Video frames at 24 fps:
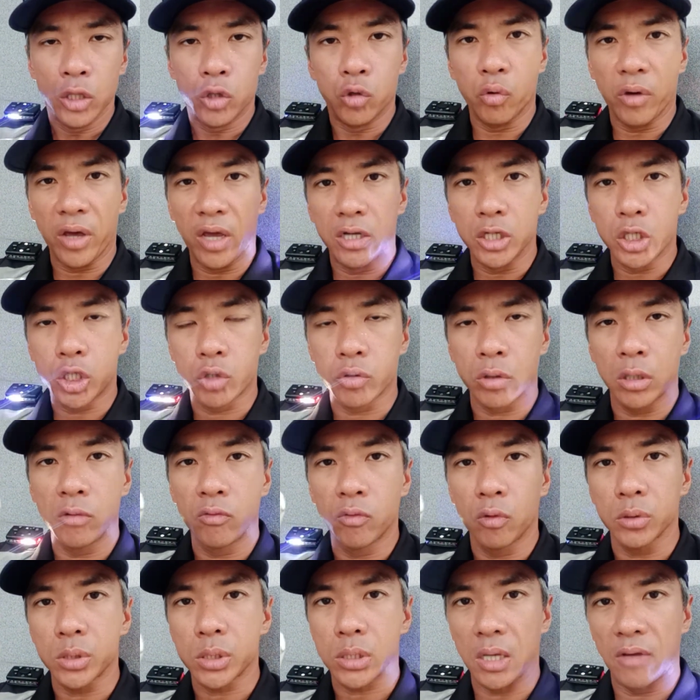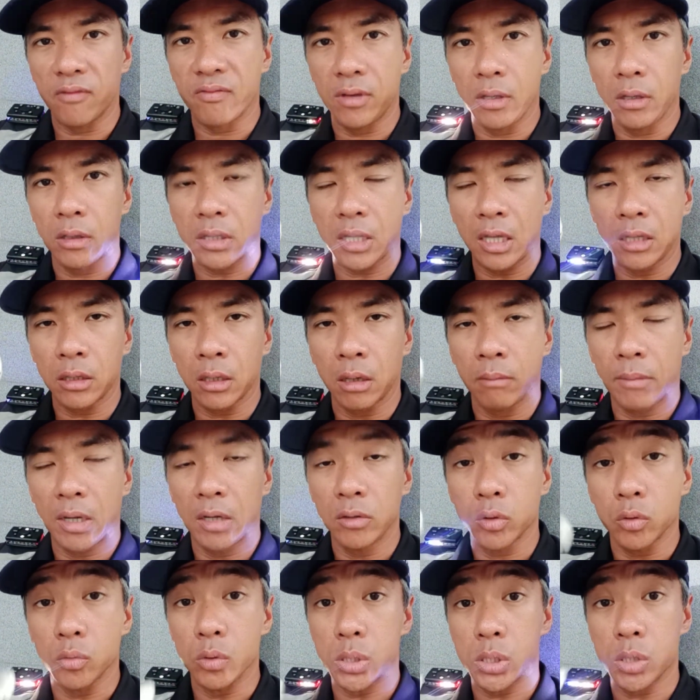to ensure road safety
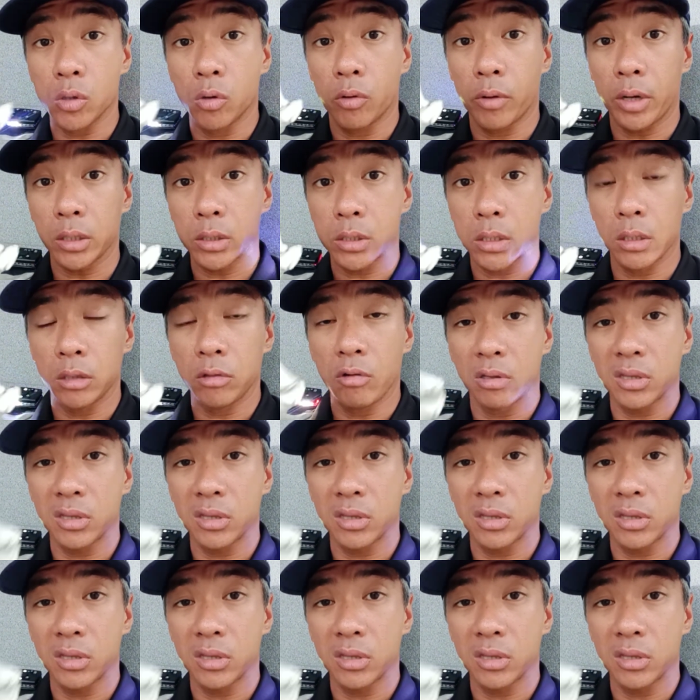tantamount to zero accident.